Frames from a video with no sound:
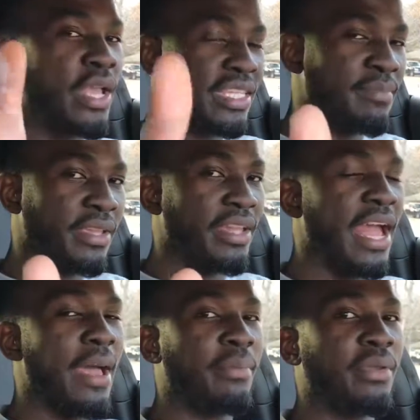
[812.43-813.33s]
You guys can
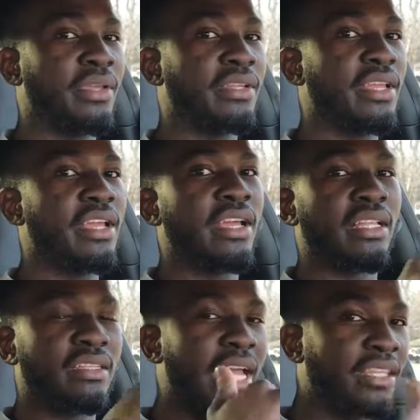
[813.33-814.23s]
make it happen.
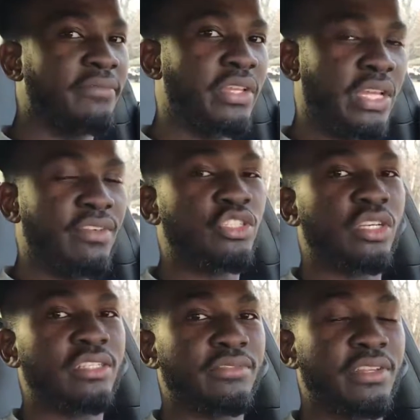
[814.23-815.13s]
Like the video if
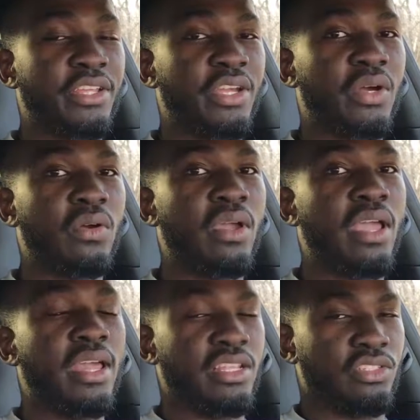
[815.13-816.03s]
you enjoyed this video,
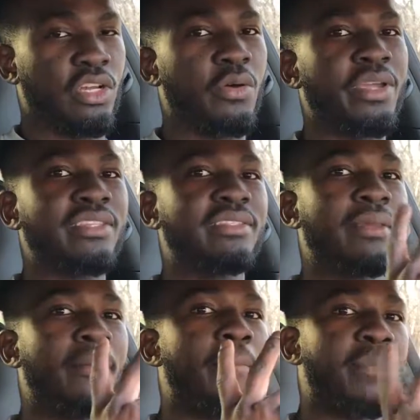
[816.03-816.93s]
and as
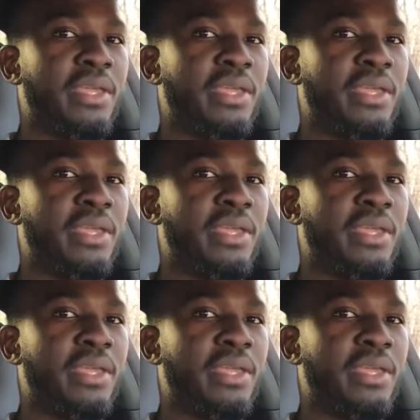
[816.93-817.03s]
always,